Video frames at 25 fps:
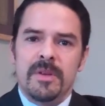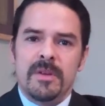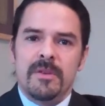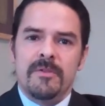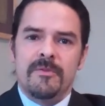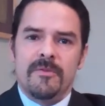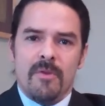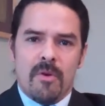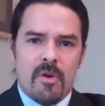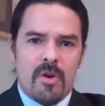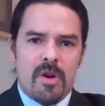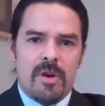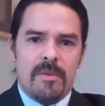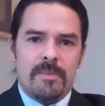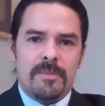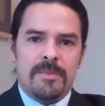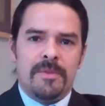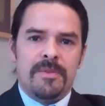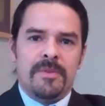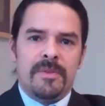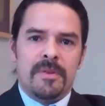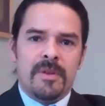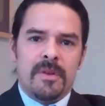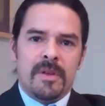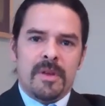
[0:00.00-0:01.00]

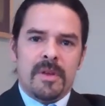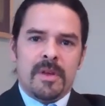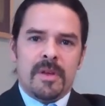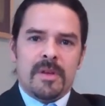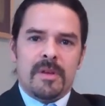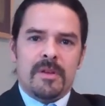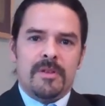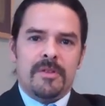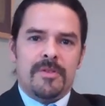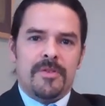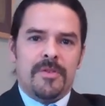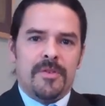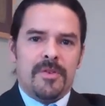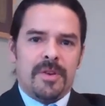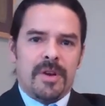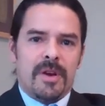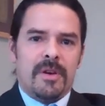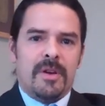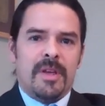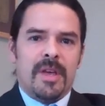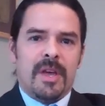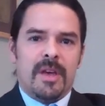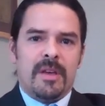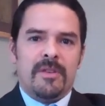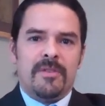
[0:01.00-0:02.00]
forums concerning our
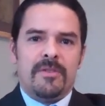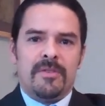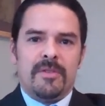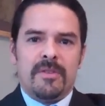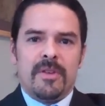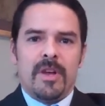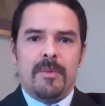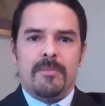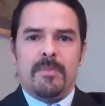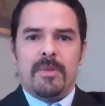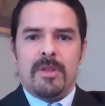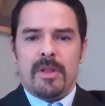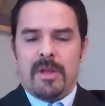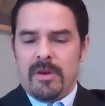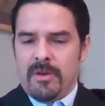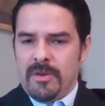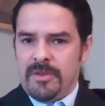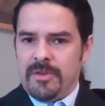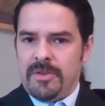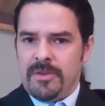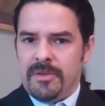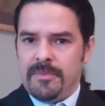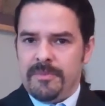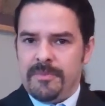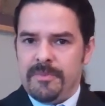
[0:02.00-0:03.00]
case up
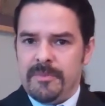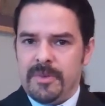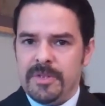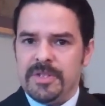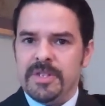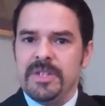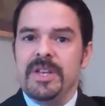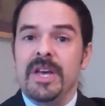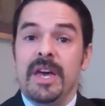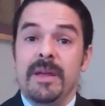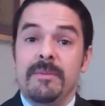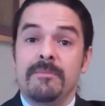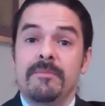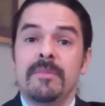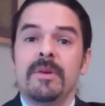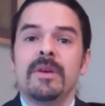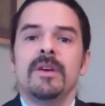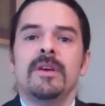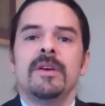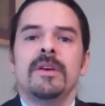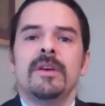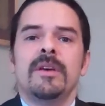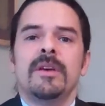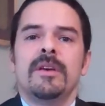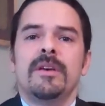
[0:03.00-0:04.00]
close, which again
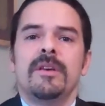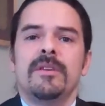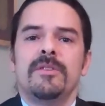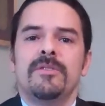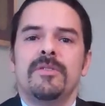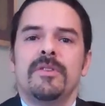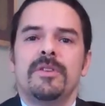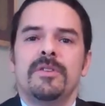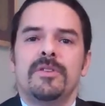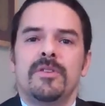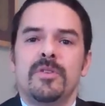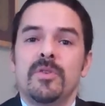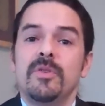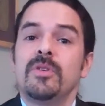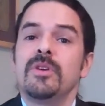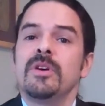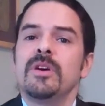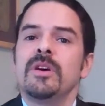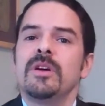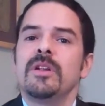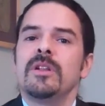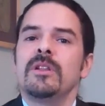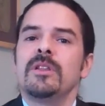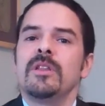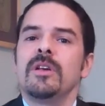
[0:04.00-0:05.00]
is the Duke
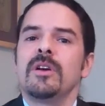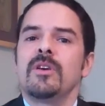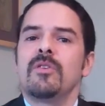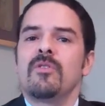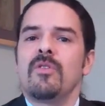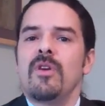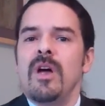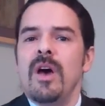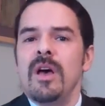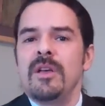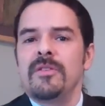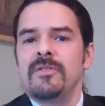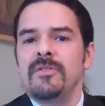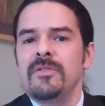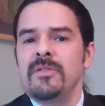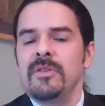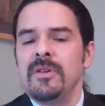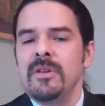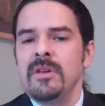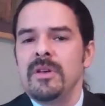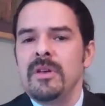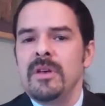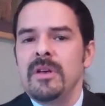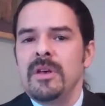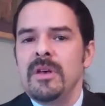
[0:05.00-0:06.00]
lacrosse
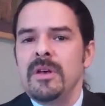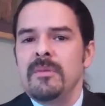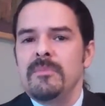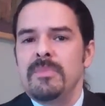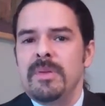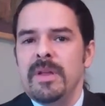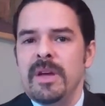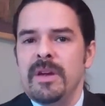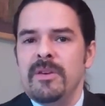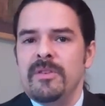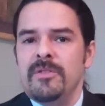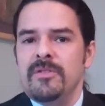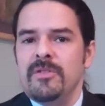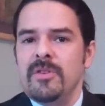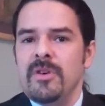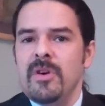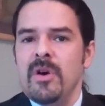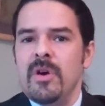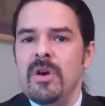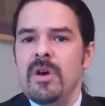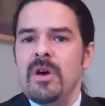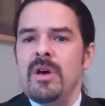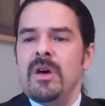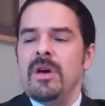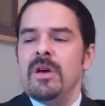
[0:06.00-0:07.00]
players
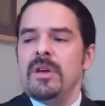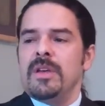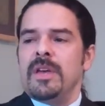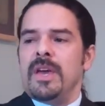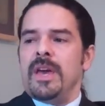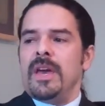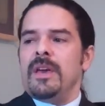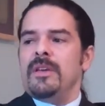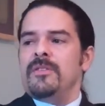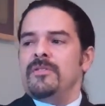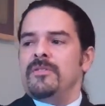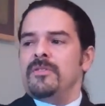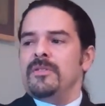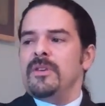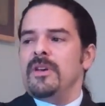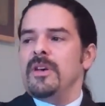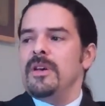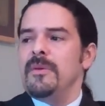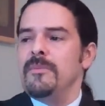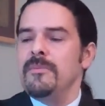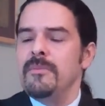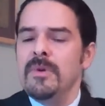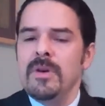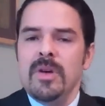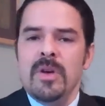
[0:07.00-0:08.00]
case.
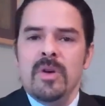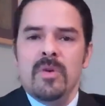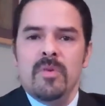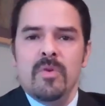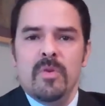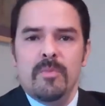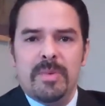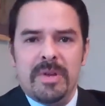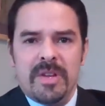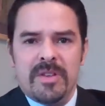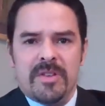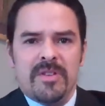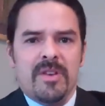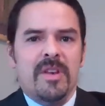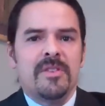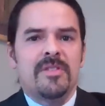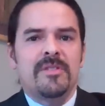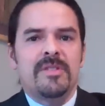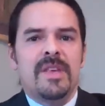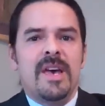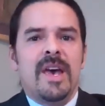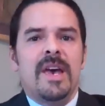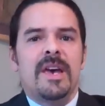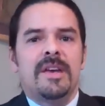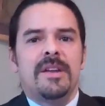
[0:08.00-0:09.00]
We'll be discussing
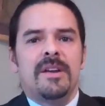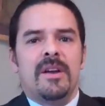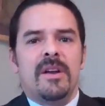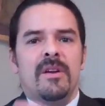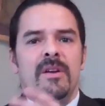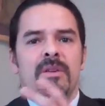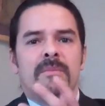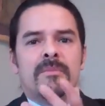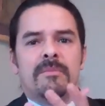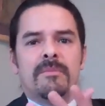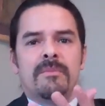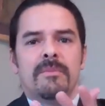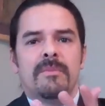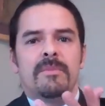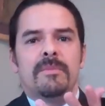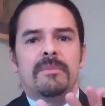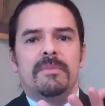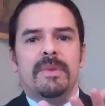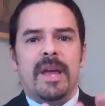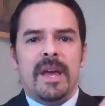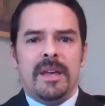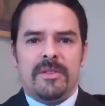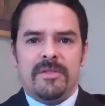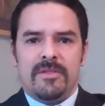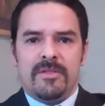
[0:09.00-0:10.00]
that in our
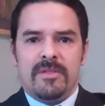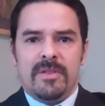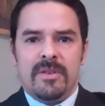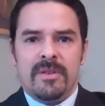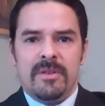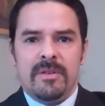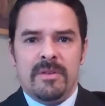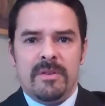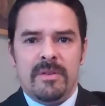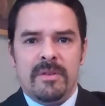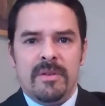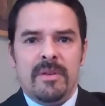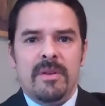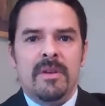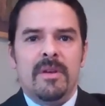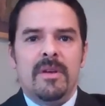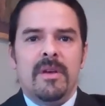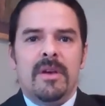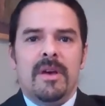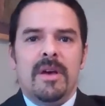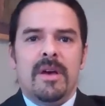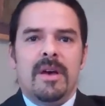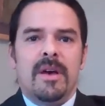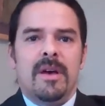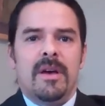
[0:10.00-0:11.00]
next
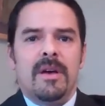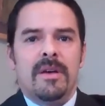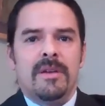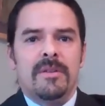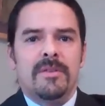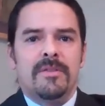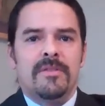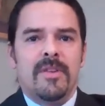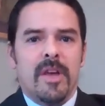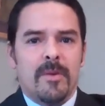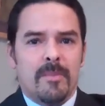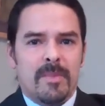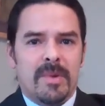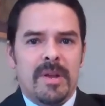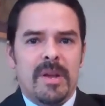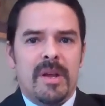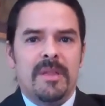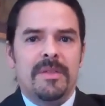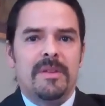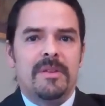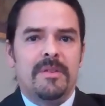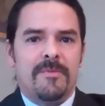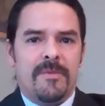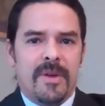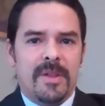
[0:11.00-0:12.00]
segment on
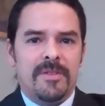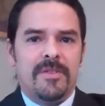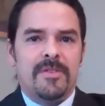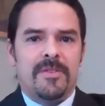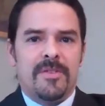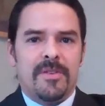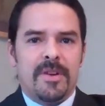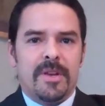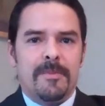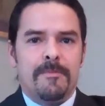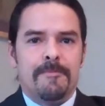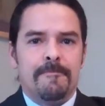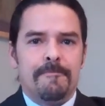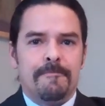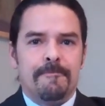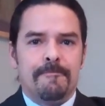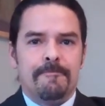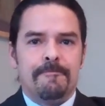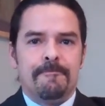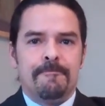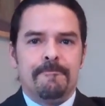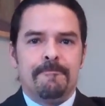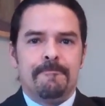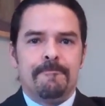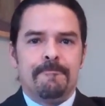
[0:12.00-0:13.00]
the defense attorney.
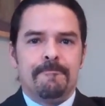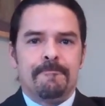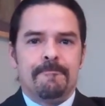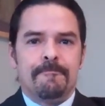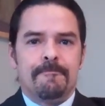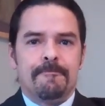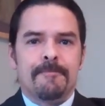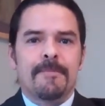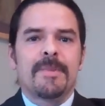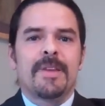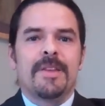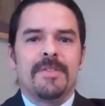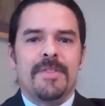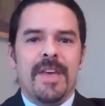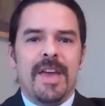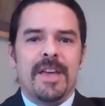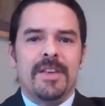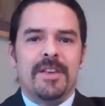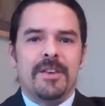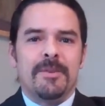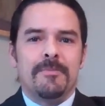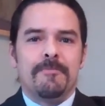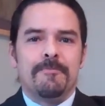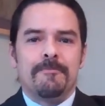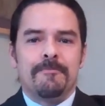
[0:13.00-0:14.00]
Thank
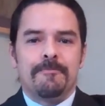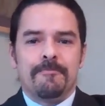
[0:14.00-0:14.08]
you.